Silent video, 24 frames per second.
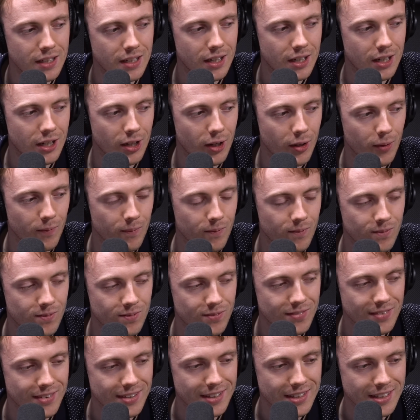No one
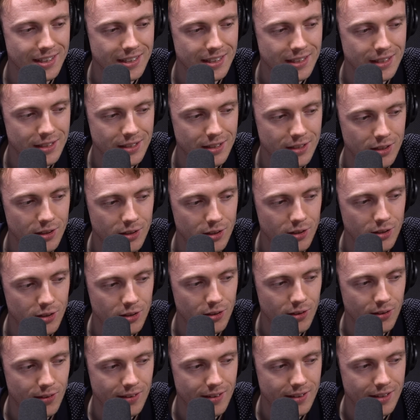help him. No one
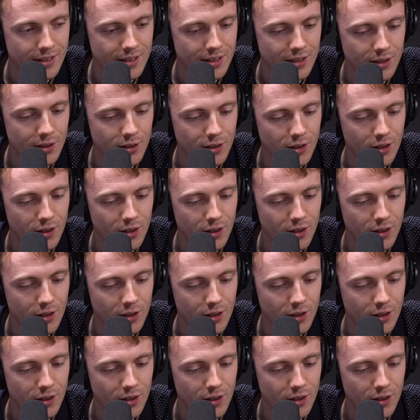help him.